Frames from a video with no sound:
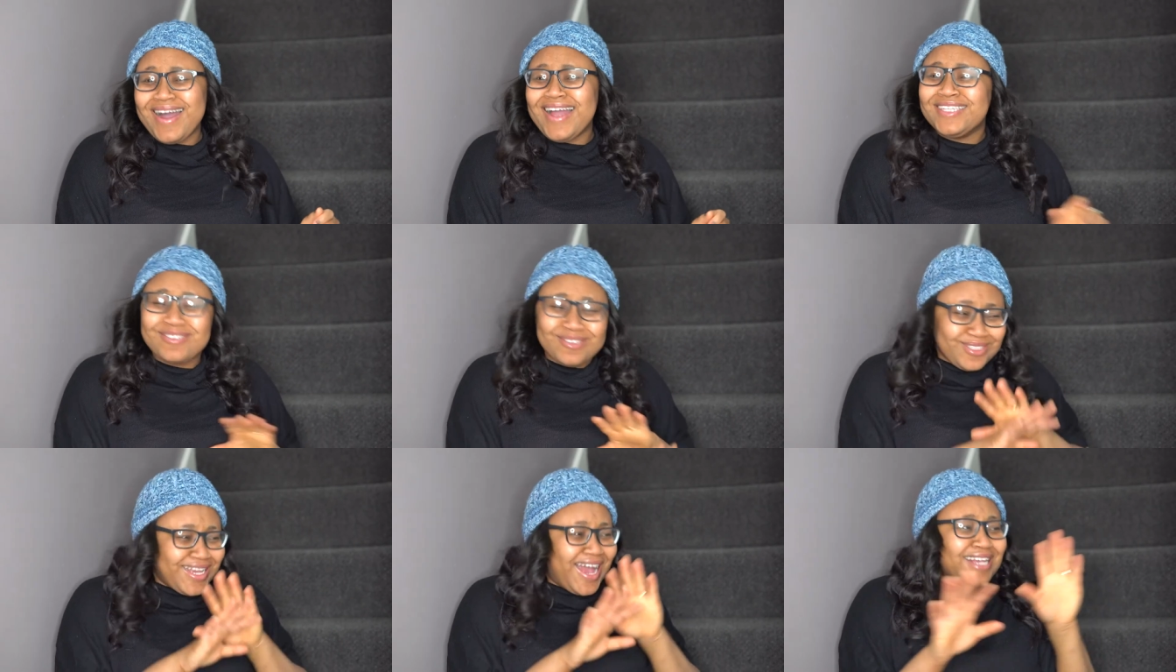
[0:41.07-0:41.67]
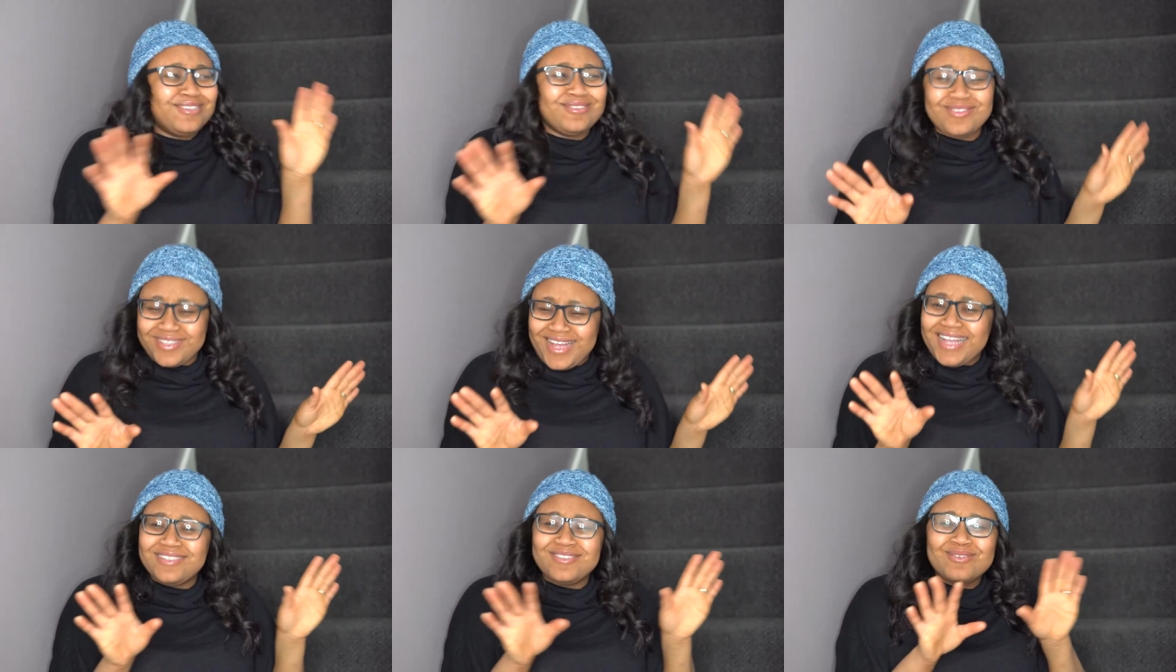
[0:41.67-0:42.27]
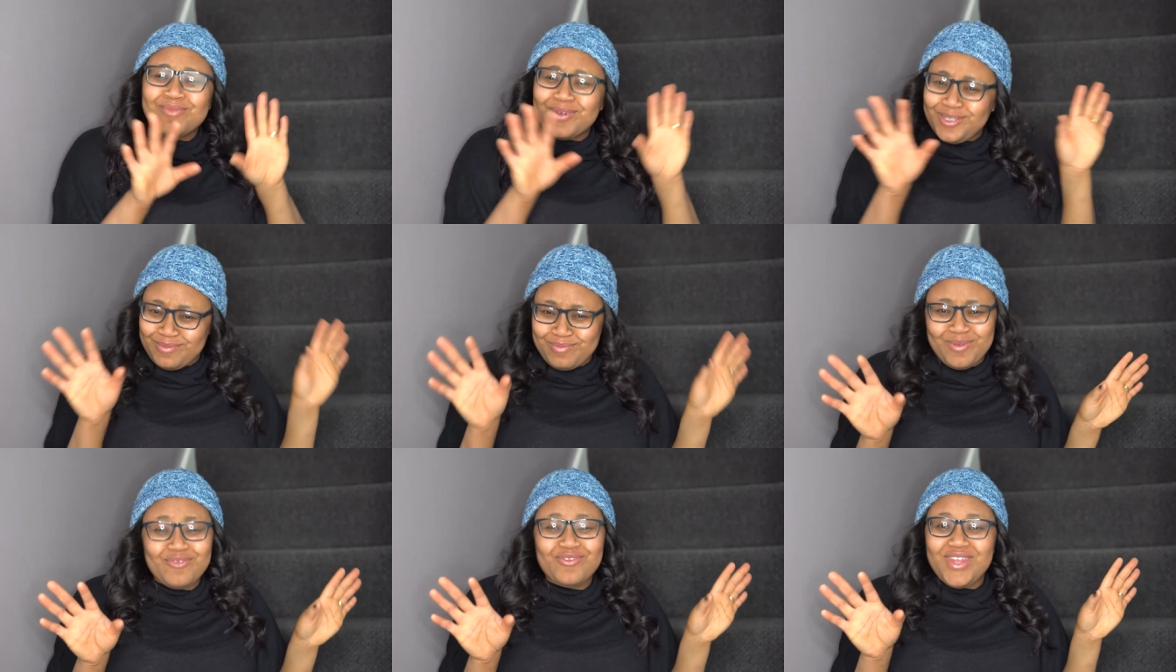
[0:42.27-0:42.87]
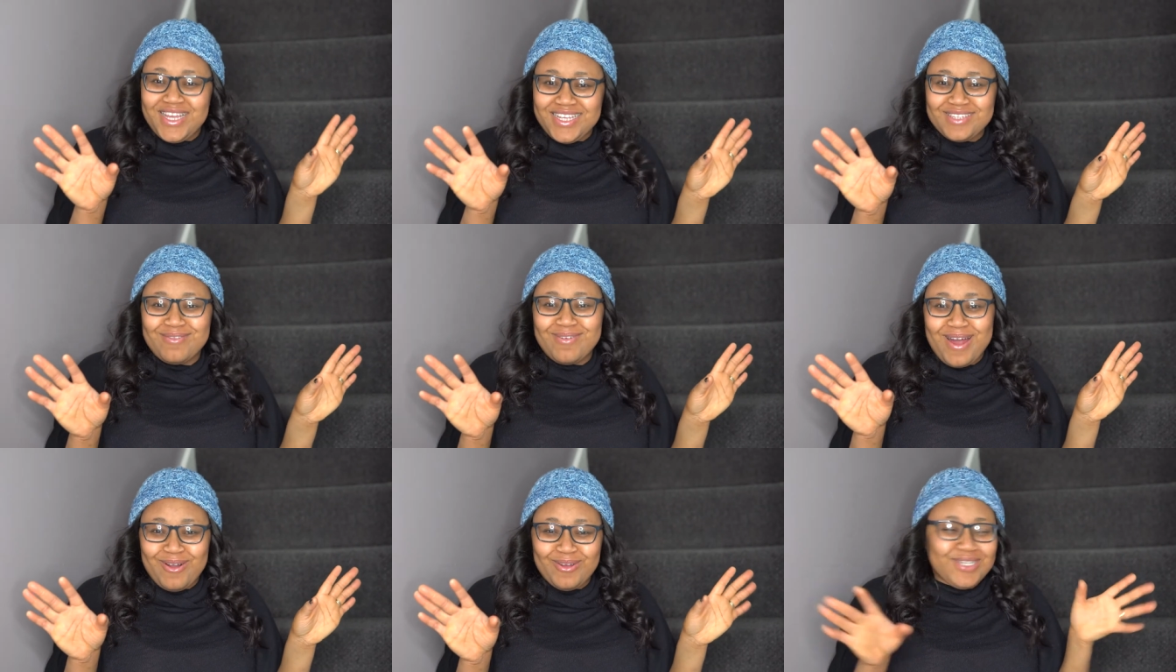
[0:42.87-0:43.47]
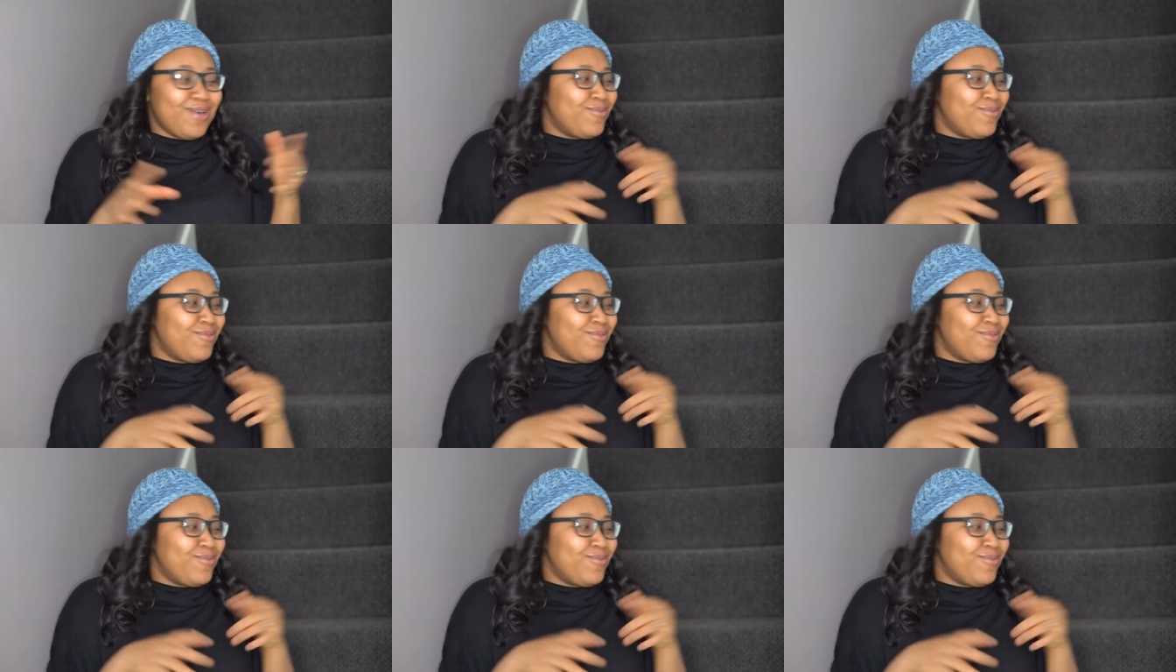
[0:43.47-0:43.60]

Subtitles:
I just want to move things around.